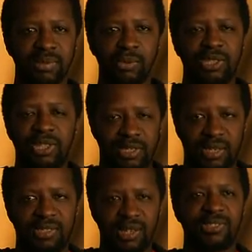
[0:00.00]

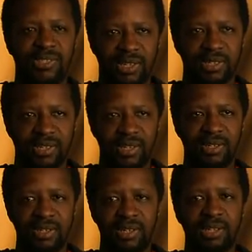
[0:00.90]
existing
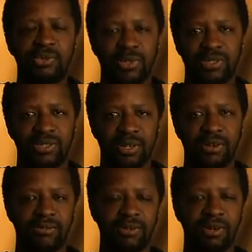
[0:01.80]
in the interest
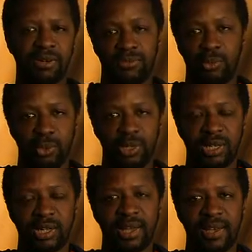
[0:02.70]
of a ruling
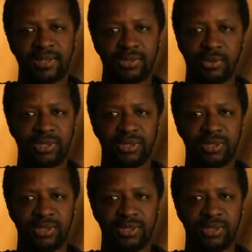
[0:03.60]
class, which